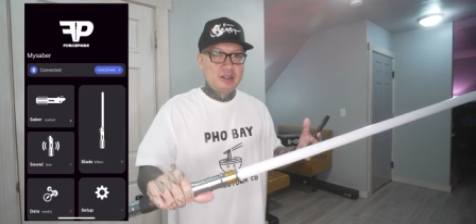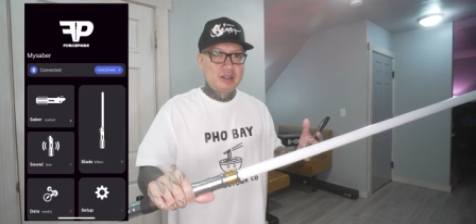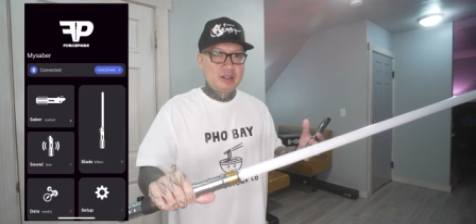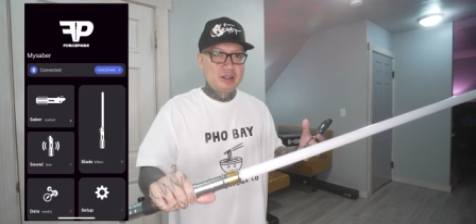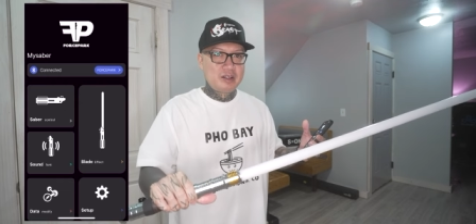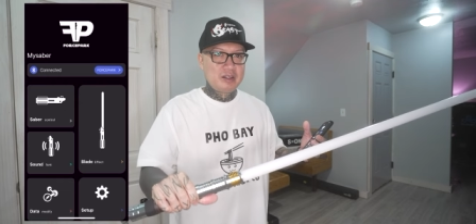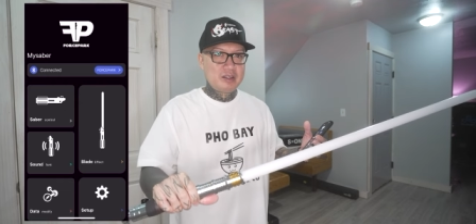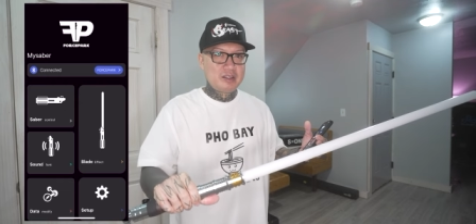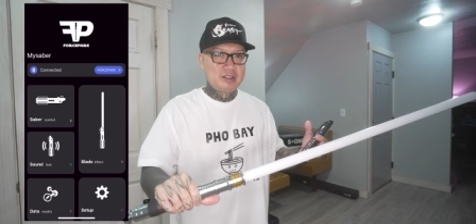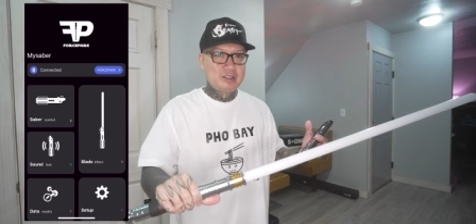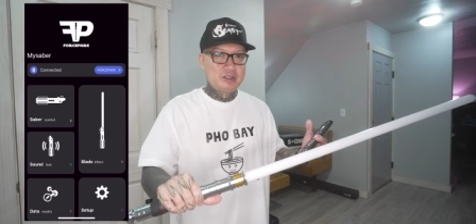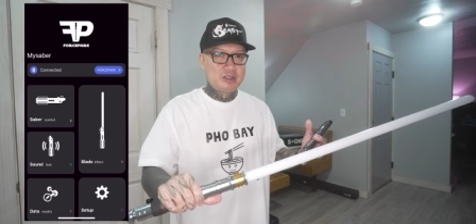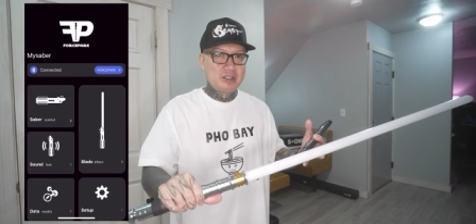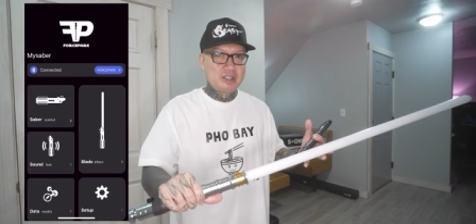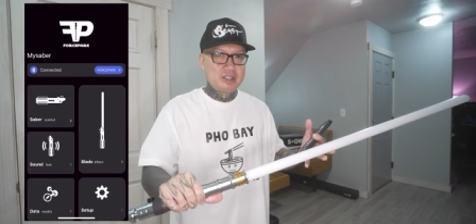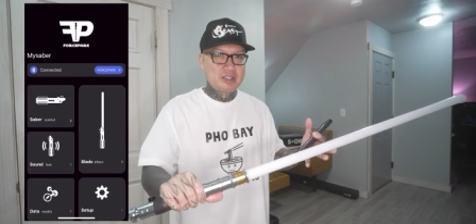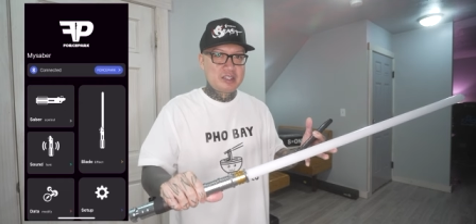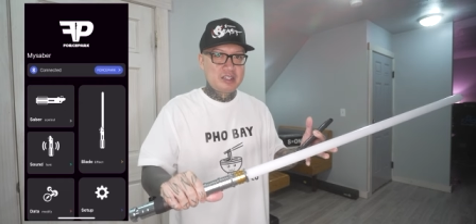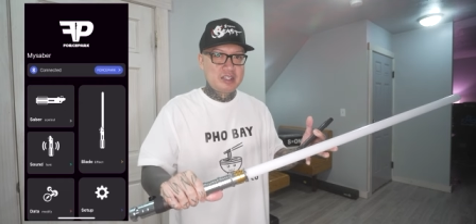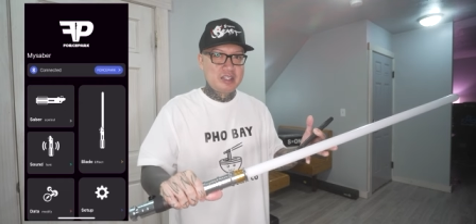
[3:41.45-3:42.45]
uh, so you
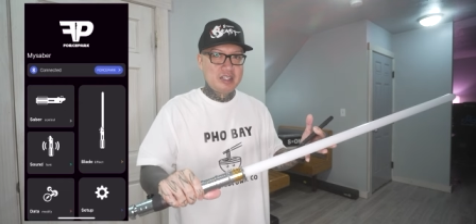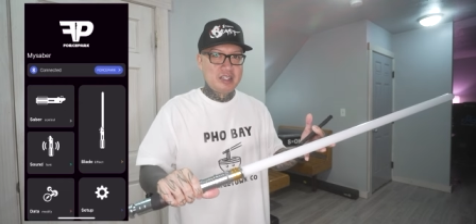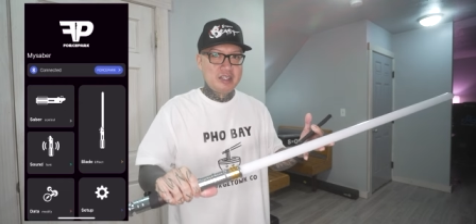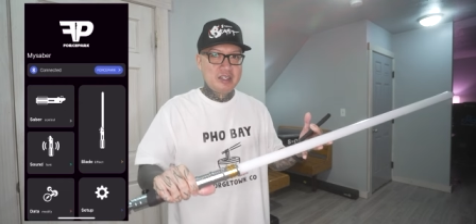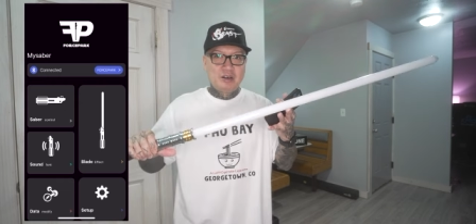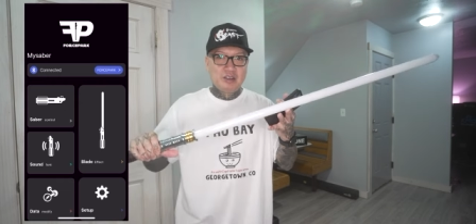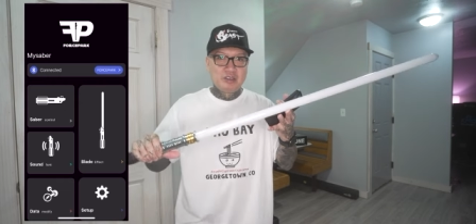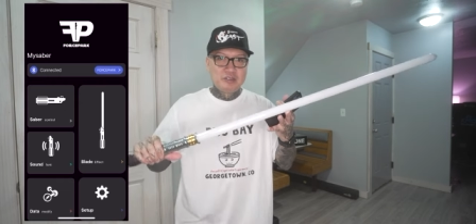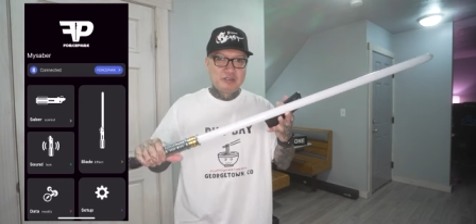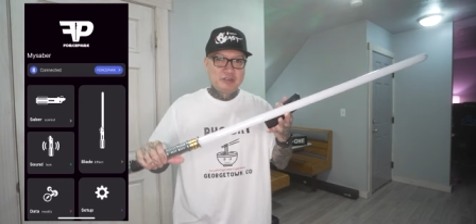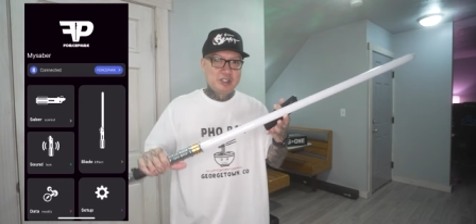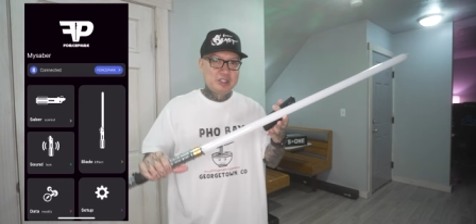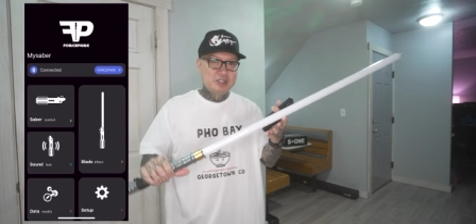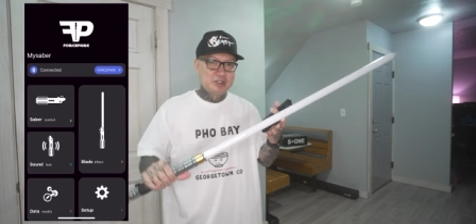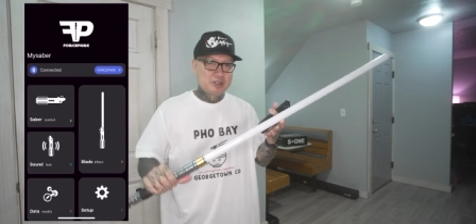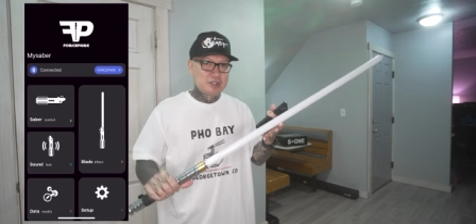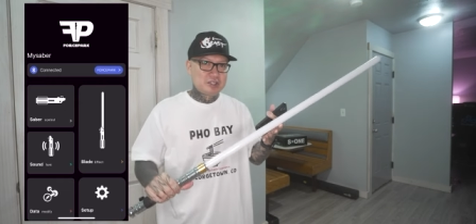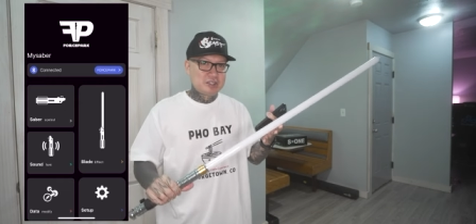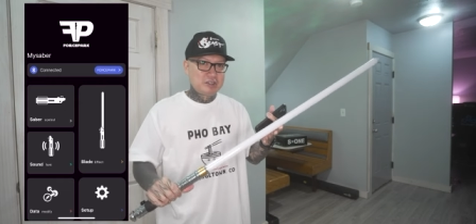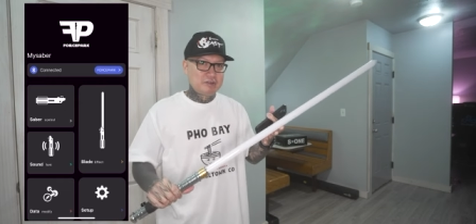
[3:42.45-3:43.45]
can see all the
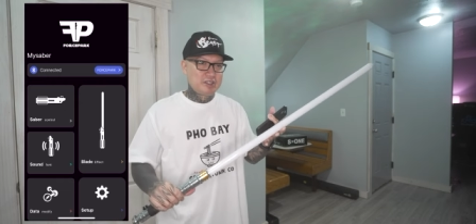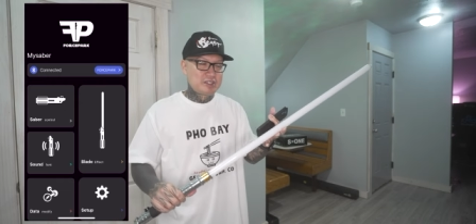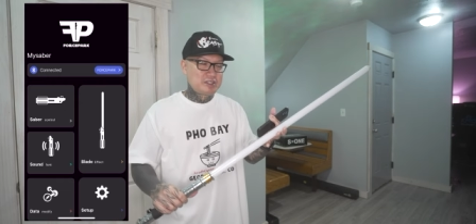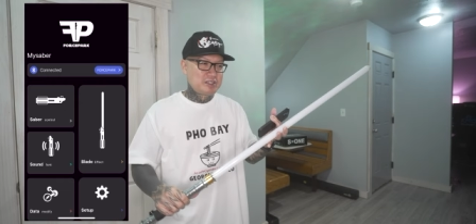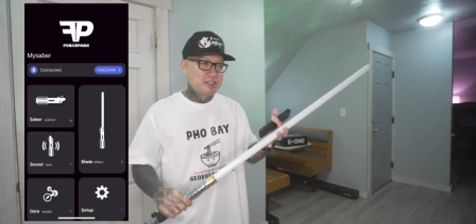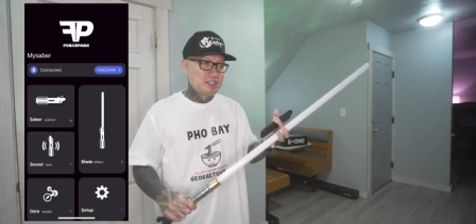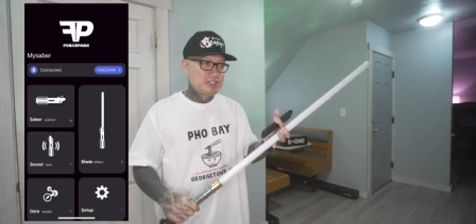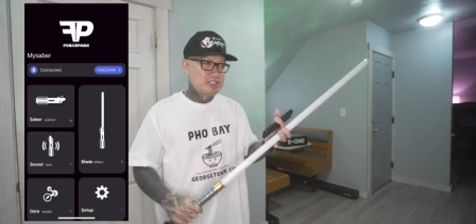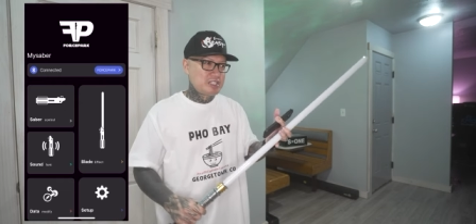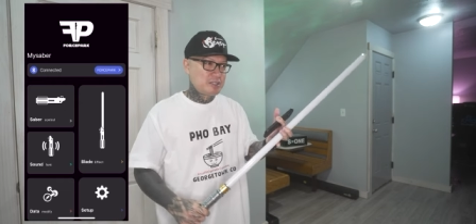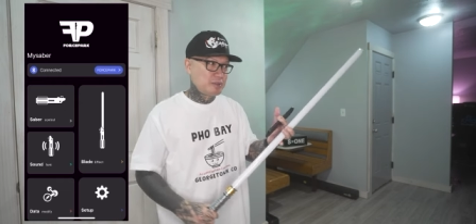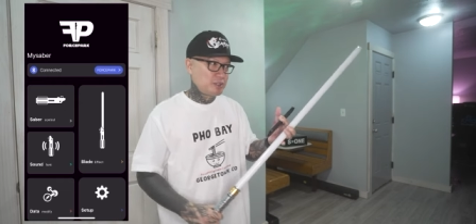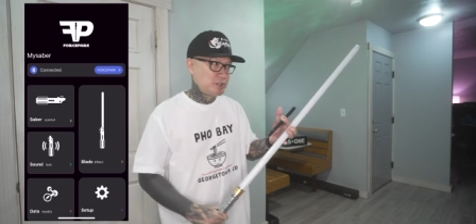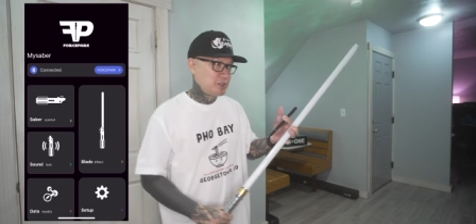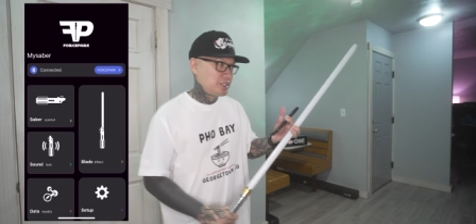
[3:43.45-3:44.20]
features of this lightsaber